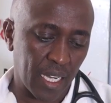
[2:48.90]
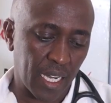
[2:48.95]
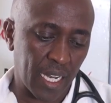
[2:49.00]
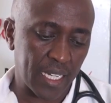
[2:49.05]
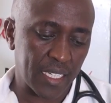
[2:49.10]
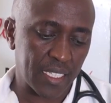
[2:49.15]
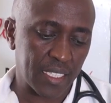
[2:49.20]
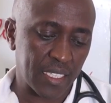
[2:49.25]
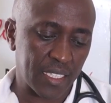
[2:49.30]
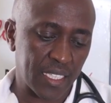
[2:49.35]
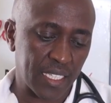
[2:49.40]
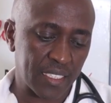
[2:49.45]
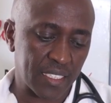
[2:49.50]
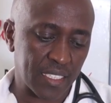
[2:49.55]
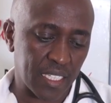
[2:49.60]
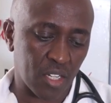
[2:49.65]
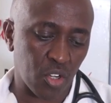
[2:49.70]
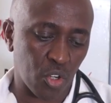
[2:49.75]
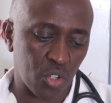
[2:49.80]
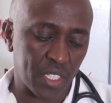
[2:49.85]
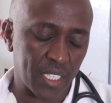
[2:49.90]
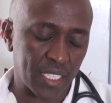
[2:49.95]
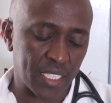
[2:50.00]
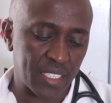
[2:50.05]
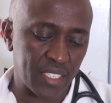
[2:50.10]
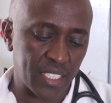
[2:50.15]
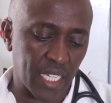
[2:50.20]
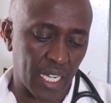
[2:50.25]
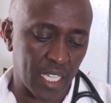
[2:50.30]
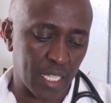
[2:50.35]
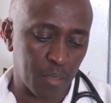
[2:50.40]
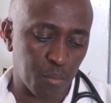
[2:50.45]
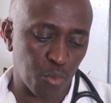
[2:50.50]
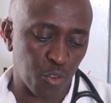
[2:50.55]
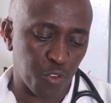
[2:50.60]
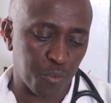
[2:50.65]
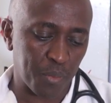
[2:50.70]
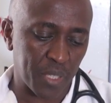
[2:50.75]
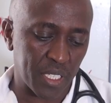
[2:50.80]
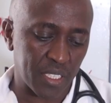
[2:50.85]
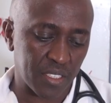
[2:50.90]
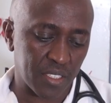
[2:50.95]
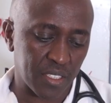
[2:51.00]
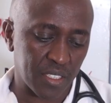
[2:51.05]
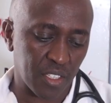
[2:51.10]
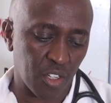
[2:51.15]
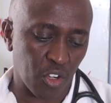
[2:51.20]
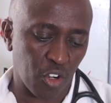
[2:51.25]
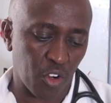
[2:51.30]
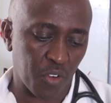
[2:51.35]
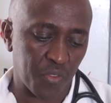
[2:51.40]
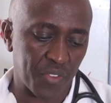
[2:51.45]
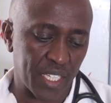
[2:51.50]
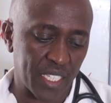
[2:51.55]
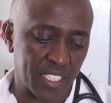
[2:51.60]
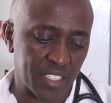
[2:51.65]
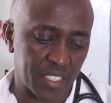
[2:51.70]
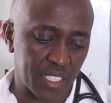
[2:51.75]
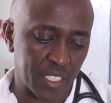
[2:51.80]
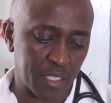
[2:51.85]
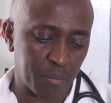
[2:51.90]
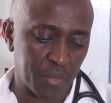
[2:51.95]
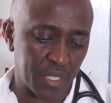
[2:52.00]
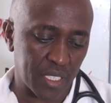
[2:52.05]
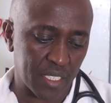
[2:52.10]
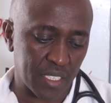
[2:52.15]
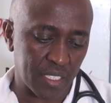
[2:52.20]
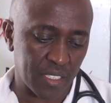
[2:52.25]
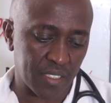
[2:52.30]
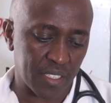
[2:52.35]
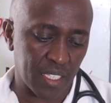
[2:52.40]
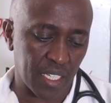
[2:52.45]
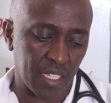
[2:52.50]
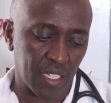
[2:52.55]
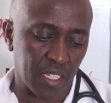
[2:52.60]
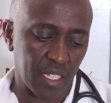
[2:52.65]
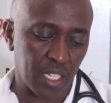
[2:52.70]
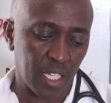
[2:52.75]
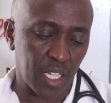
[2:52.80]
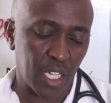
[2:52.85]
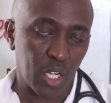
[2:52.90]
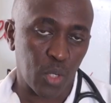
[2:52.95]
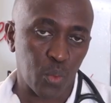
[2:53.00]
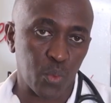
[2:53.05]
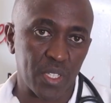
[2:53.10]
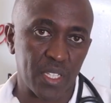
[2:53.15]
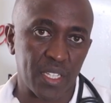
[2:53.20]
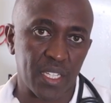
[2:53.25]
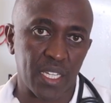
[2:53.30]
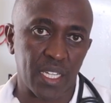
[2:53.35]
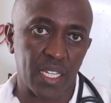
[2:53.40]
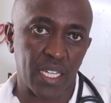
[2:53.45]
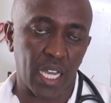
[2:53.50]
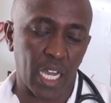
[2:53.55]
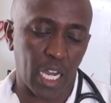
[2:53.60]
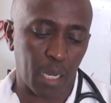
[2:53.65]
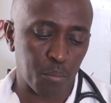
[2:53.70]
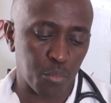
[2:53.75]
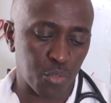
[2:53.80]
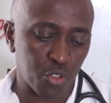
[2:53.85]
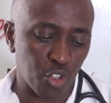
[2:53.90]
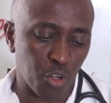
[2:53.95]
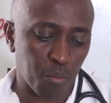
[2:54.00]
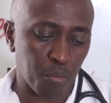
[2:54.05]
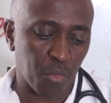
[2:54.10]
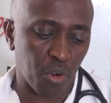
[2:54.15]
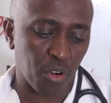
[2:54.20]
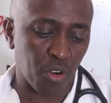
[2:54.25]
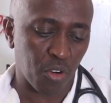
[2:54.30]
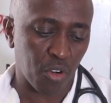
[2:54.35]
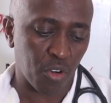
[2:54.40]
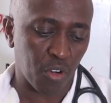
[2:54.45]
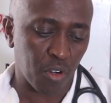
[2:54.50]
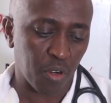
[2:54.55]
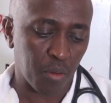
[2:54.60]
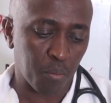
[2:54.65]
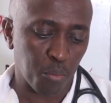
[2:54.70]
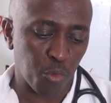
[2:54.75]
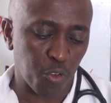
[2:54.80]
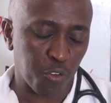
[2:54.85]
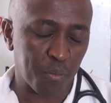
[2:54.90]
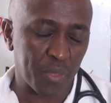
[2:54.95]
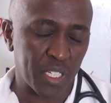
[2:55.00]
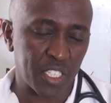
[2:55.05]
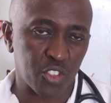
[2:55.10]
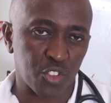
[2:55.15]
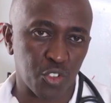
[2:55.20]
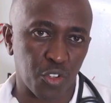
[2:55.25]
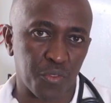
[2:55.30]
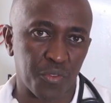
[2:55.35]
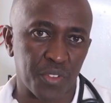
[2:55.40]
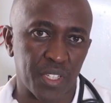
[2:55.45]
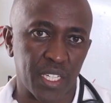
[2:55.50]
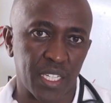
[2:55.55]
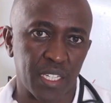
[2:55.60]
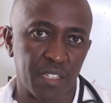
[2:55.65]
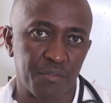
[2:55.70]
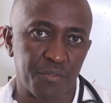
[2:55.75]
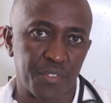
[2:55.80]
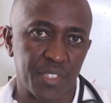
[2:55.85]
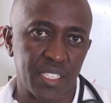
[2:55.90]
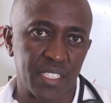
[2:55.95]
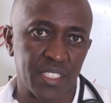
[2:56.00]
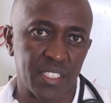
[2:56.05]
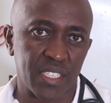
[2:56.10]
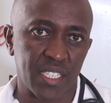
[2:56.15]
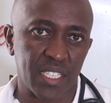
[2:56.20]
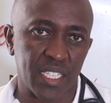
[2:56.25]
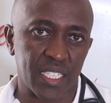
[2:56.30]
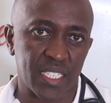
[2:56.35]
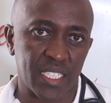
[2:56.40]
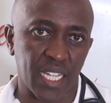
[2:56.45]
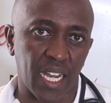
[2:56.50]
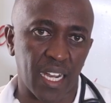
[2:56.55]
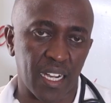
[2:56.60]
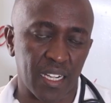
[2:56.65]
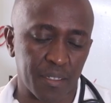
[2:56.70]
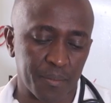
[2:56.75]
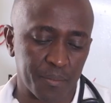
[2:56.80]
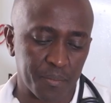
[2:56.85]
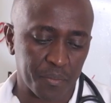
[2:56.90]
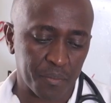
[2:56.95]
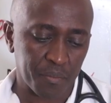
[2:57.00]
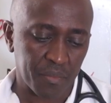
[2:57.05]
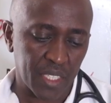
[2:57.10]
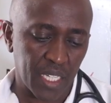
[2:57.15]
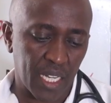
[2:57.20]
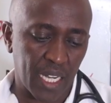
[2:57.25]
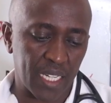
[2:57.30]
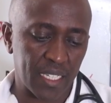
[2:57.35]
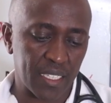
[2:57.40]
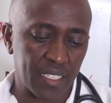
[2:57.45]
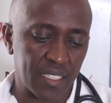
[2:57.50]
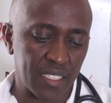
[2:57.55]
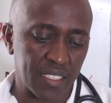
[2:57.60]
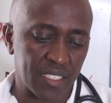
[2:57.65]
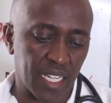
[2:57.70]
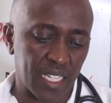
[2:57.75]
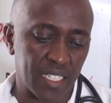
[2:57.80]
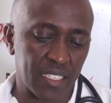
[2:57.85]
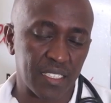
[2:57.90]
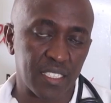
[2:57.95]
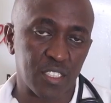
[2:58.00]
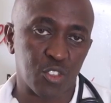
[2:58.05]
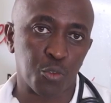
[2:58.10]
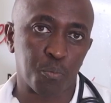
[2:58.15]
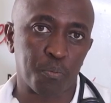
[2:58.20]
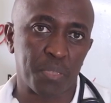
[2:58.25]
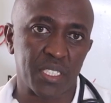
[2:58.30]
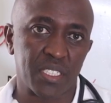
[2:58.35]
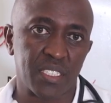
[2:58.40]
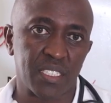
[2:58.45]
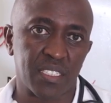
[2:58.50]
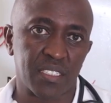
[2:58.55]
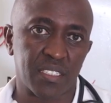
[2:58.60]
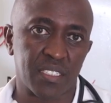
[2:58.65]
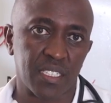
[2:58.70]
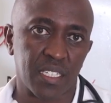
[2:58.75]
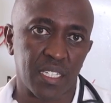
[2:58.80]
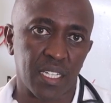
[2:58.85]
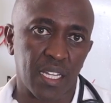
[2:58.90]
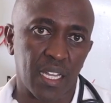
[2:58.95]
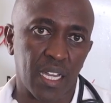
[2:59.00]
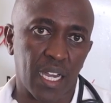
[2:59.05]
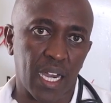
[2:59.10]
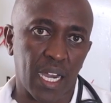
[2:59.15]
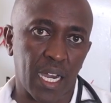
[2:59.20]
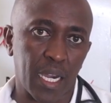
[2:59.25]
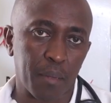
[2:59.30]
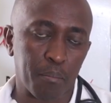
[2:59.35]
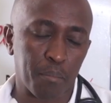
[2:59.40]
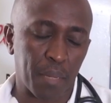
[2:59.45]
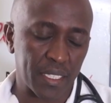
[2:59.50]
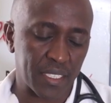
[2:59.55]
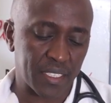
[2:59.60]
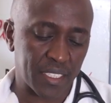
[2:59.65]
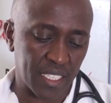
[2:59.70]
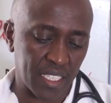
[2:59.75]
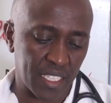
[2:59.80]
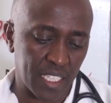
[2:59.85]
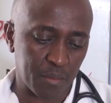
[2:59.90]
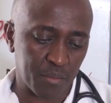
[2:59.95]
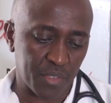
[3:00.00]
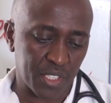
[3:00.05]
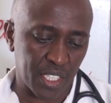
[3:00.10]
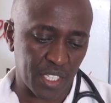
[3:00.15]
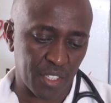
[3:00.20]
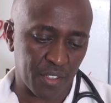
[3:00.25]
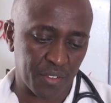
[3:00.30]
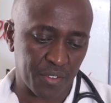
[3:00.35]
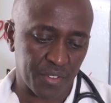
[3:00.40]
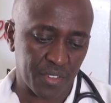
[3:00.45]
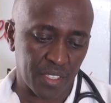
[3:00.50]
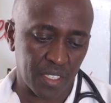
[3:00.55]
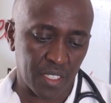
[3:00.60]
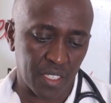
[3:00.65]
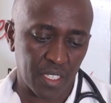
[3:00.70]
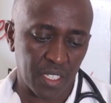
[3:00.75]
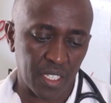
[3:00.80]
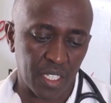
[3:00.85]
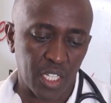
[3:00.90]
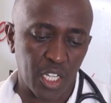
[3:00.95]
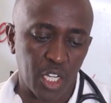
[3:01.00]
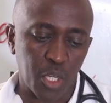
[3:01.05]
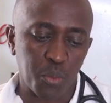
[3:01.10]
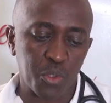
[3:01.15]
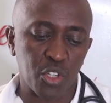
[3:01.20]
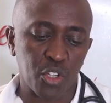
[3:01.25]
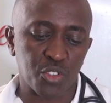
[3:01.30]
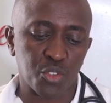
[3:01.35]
and there is clonic jerky movements of the extremities with the abnormal movements of the face, the tongue, and this can lead to patients biting themselves. We